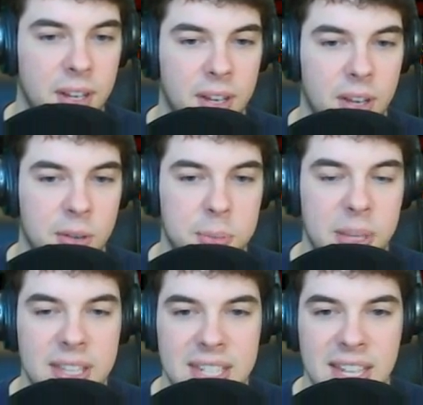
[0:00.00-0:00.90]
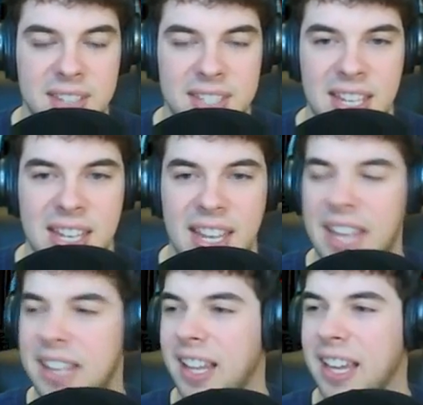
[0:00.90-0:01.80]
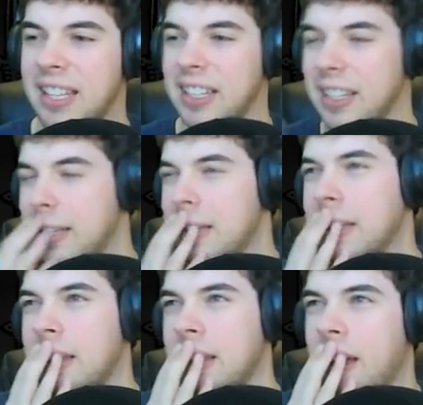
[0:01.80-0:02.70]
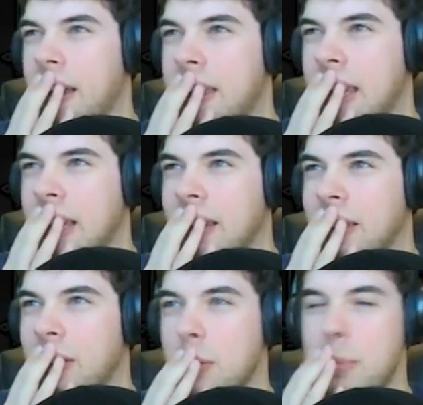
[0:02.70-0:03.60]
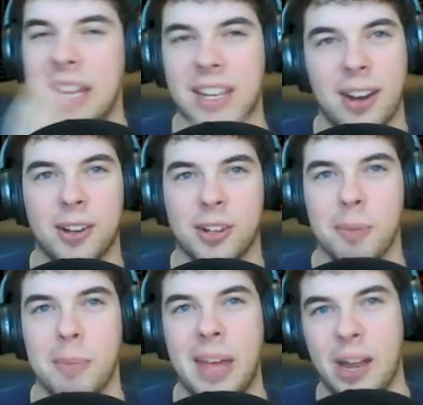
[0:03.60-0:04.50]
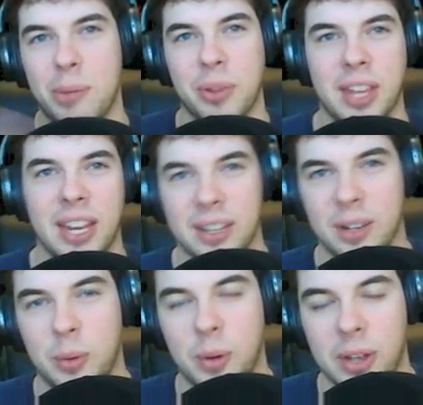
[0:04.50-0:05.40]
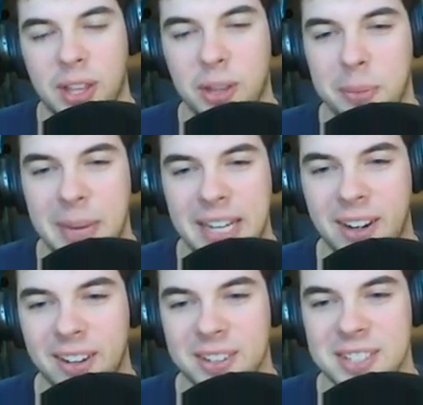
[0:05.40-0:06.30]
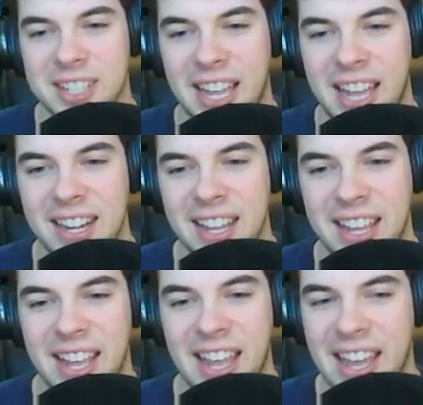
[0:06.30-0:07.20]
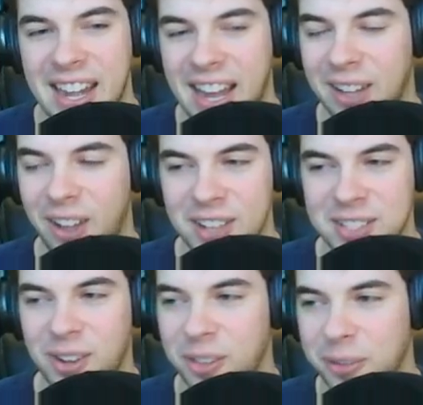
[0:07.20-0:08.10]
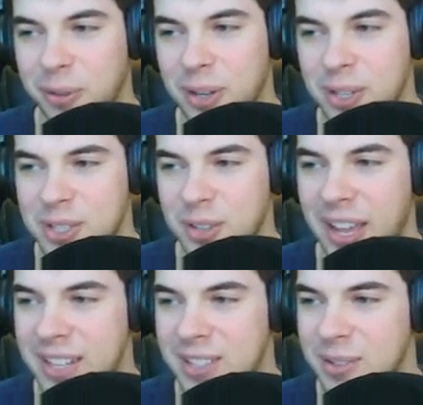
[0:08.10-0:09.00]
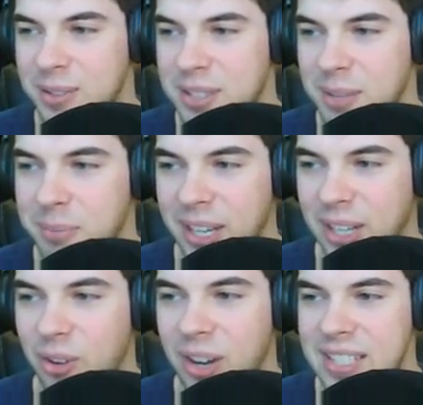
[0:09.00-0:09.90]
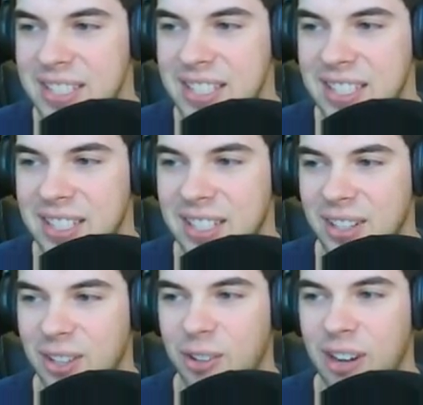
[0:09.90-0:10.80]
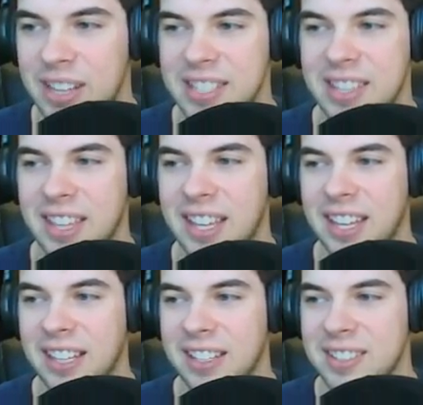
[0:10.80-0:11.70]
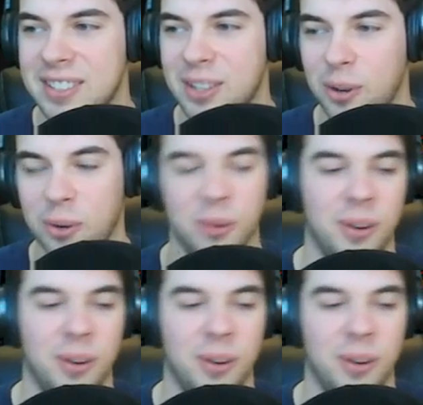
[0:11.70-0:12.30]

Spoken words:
was playing the DLC, and like I think the main character met up with like one of the other main characters again, and I lost all the footage, so I had to do some like crazy thing. So